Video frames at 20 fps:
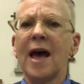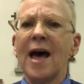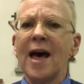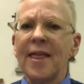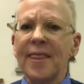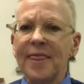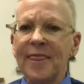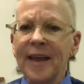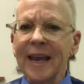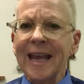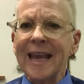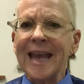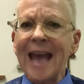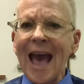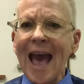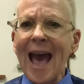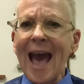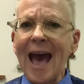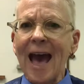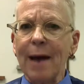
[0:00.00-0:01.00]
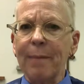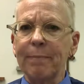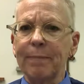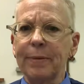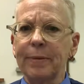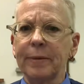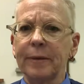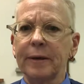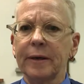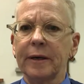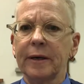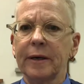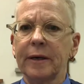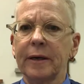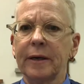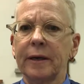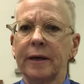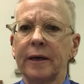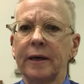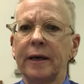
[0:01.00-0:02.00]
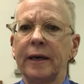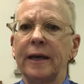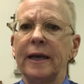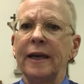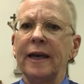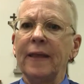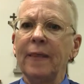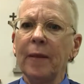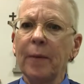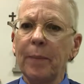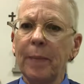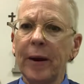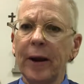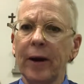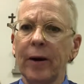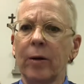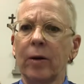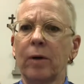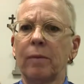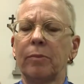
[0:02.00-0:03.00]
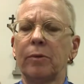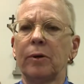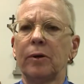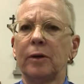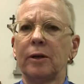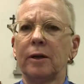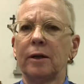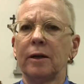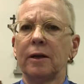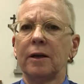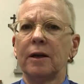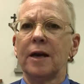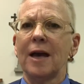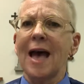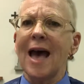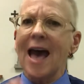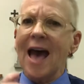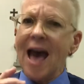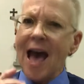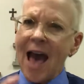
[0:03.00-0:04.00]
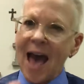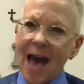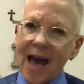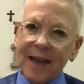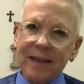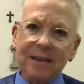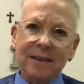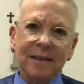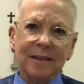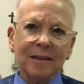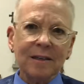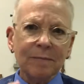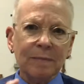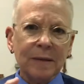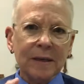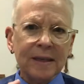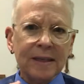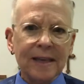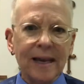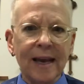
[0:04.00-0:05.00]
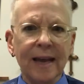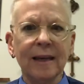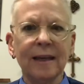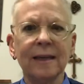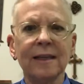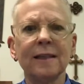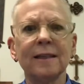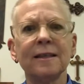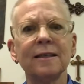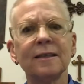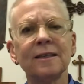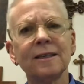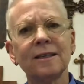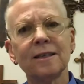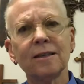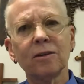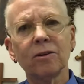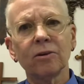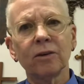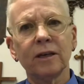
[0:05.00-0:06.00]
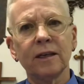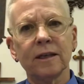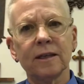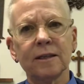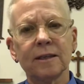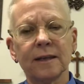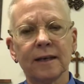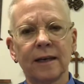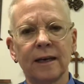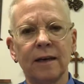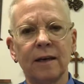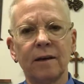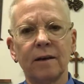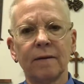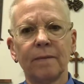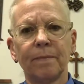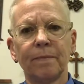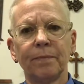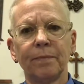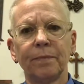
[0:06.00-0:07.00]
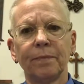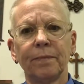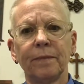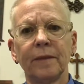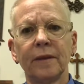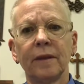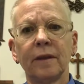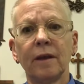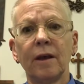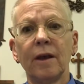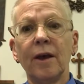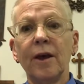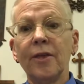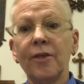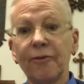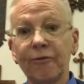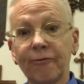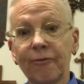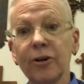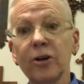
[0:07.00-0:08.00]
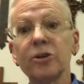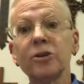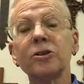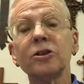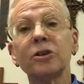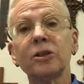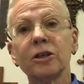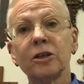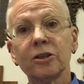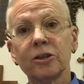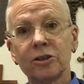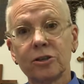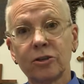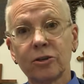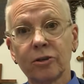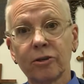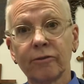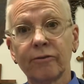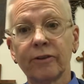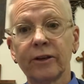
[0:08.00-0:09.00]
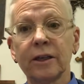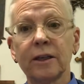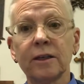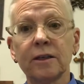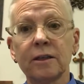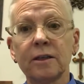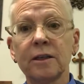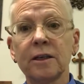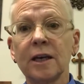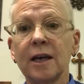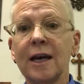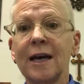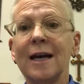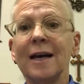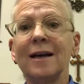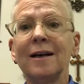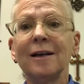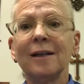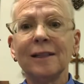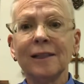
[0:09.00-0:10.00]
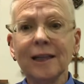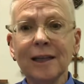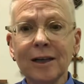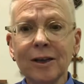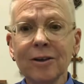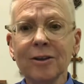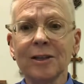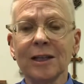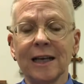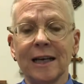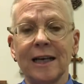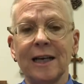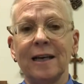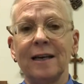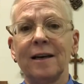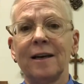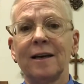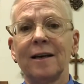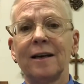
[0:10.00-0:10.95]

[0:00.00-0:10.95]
The gap in the parable has to be taken seriously. The first servant clearly